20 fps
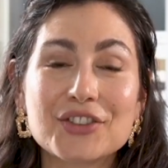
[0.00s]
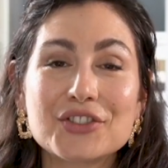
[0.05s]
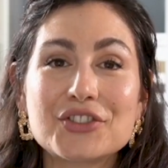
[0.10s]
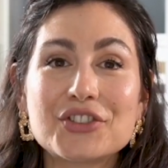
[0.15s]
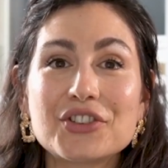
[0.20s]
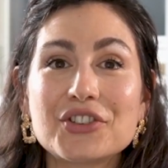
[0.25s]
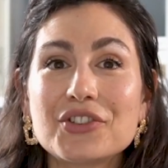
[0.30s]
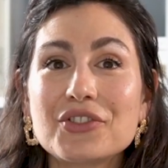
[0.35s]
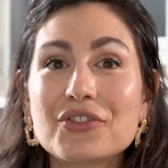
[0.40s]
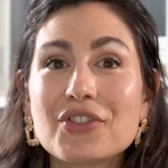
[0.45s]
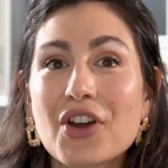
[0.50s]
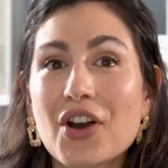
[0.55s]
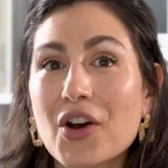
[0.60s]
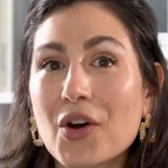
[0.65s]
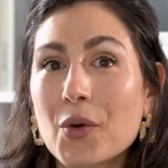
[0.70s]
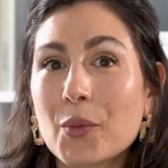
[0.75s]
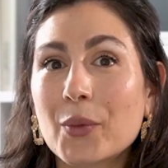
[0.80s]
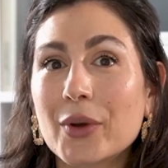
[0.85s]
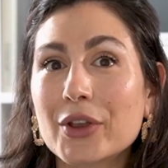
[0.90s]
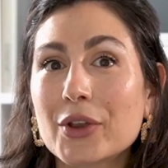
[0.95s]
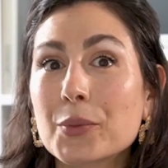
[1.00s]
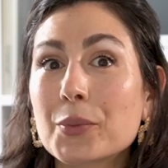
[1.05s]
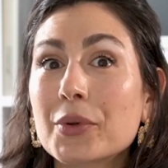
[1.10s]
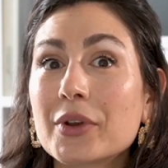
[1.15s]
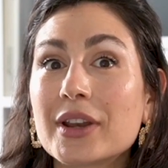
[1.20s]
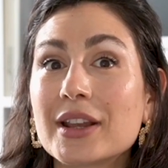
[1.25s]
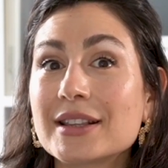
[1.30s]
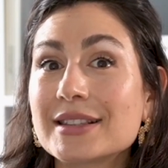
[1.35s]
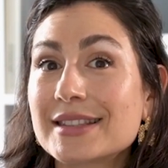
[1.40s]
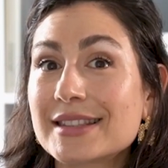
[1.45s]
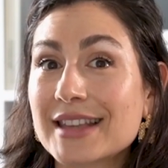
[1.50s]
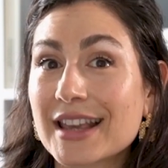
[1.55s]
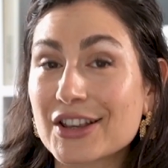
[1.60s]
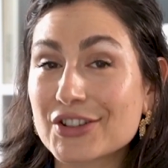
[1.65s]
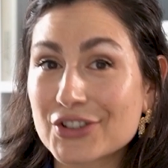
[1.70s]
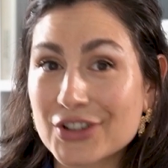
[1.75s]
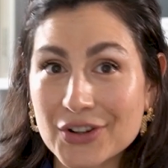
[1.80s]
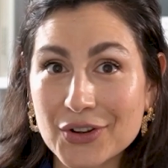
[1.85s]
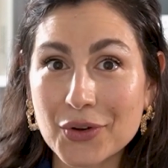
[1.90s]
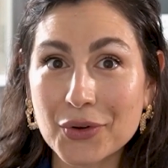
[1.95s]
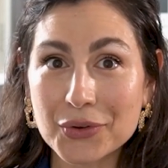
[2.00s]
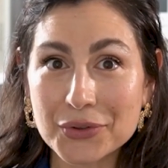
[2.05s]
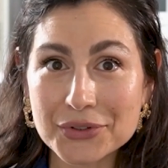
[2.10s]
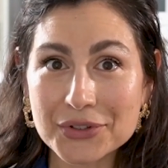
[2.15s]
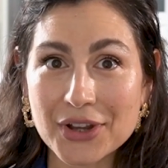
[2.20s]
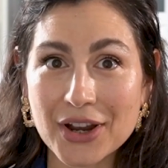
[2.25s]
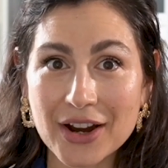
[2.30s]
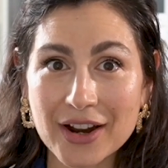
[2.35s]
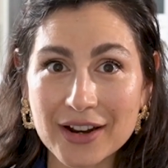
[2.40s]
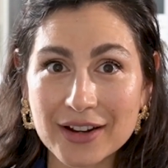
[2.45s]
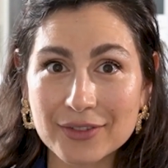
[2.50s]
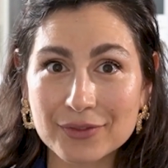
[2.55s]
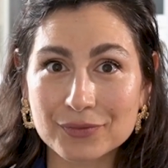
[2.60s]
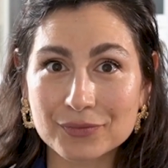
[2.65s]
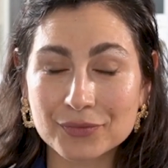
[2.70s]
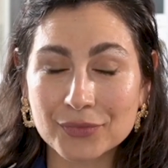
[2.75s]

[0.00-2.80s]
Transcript: Do you know what your pronunciation goals are?